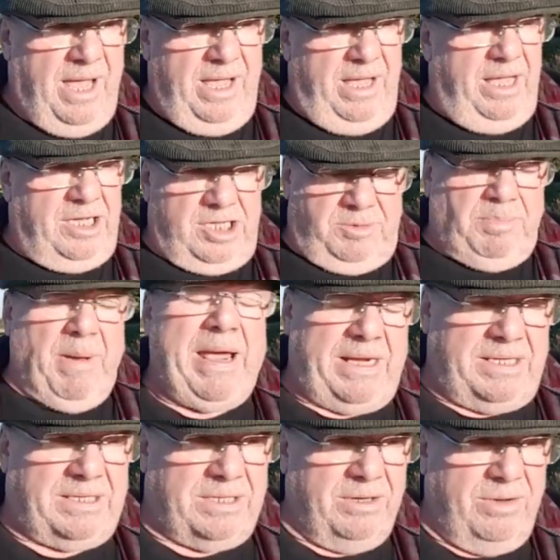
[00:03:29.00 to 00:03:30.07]

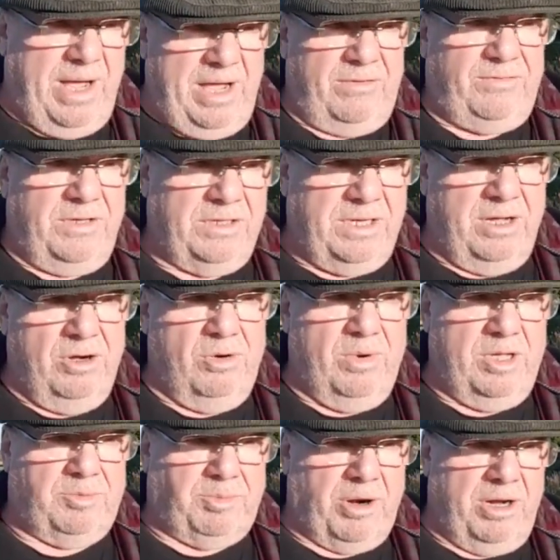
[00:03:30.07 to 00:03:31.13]
expects to have to deal
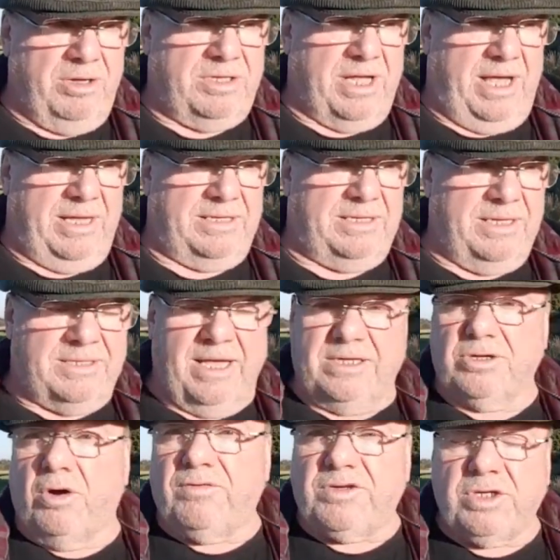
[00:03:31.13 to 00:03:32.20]
with protest. It
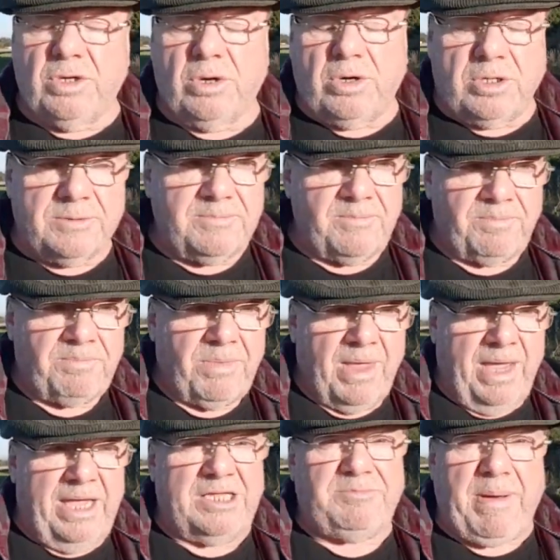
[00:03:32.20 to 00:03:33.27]
says offshore,
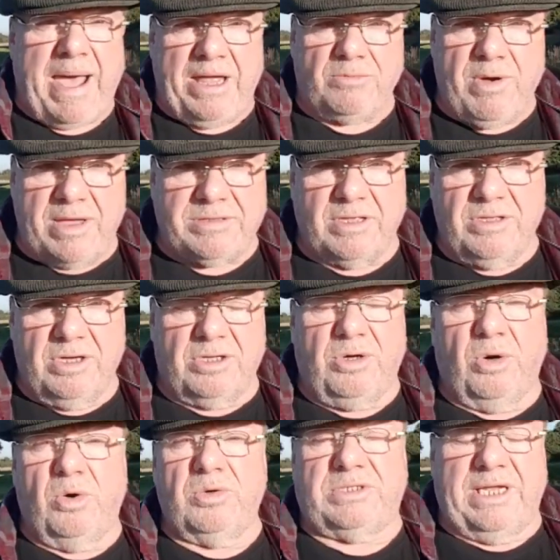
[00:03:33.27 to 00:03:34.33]
it's bad weather that
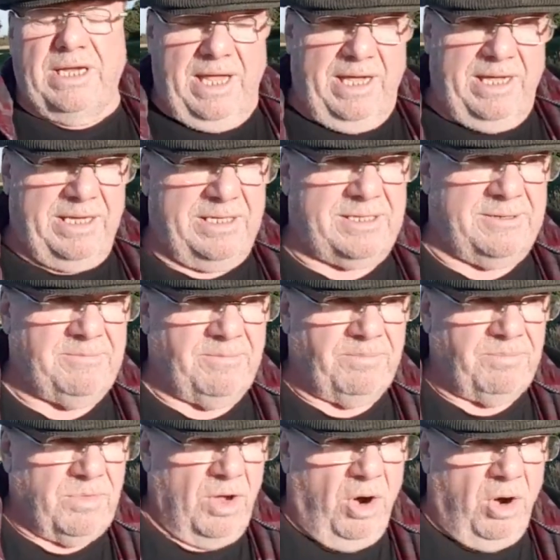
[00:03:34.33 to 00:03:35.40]
caused delays.
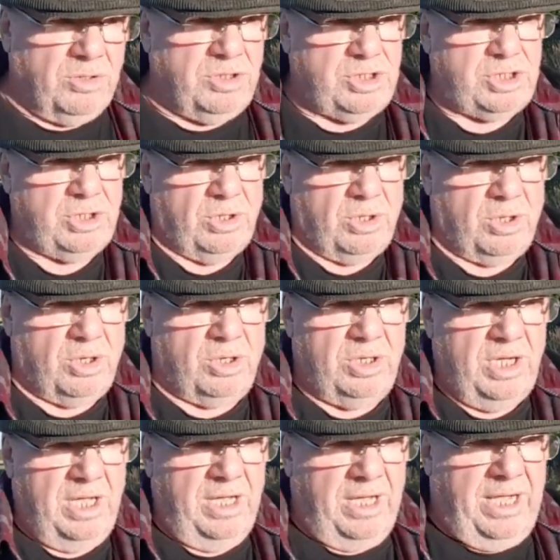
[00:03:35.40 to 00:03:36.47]
Onshore,
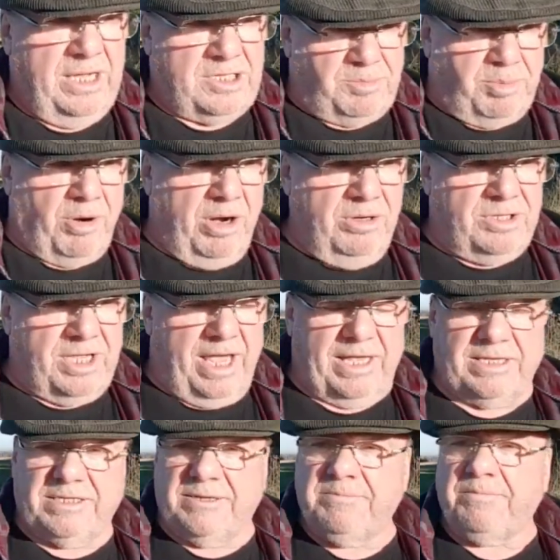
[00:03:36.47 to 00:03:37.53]
it's
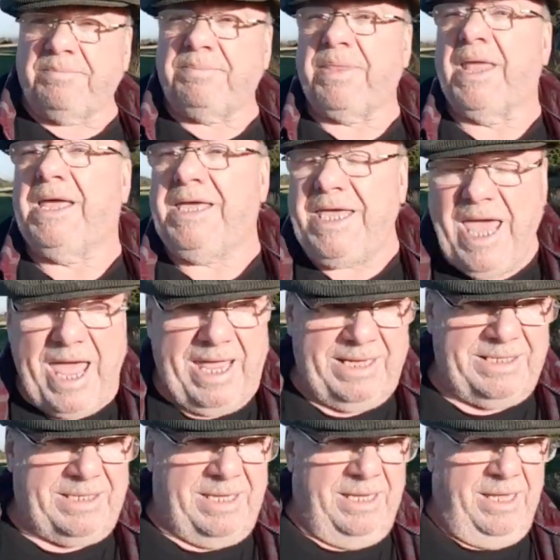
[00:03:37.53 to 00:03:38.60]
protest. Yet,
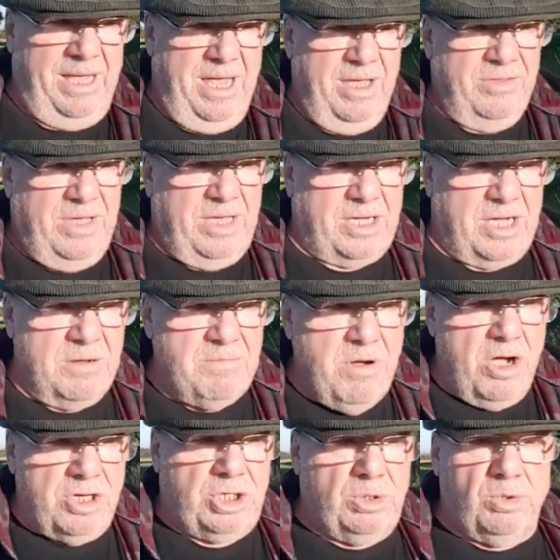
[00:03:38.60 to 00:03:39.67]
the
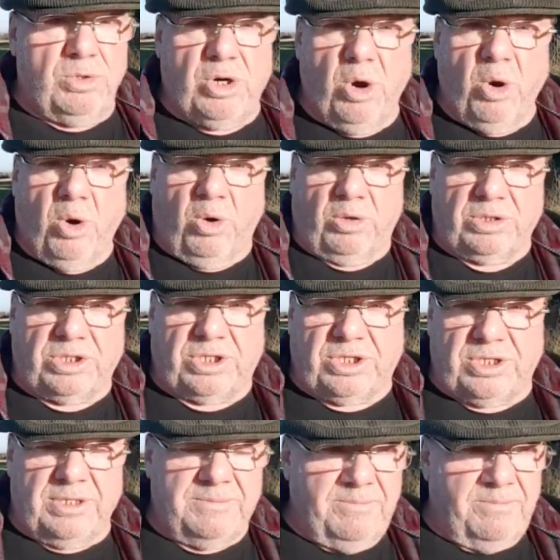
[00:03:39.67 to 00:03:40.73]
commercial courts,